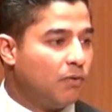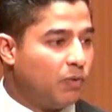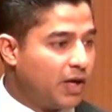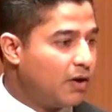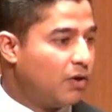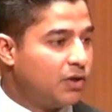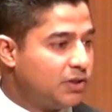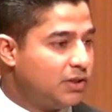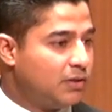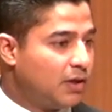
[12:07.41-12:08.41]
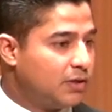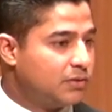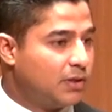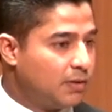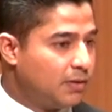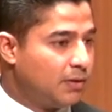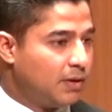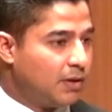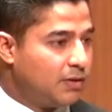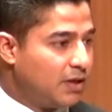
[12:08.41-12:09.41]
what NRDC does,
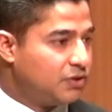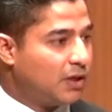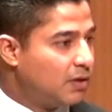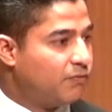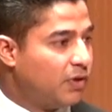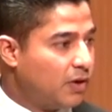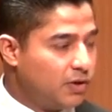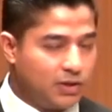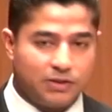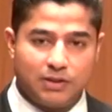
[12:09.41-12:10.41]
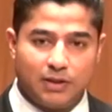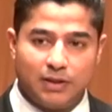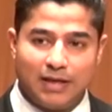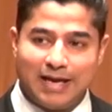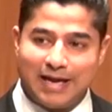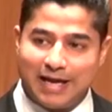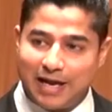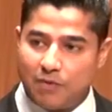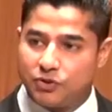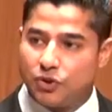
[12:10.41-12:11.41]
the agenda for NRDC,
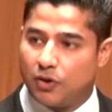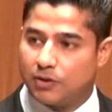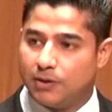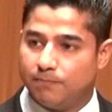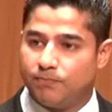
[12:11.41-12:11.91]
and I was hooked.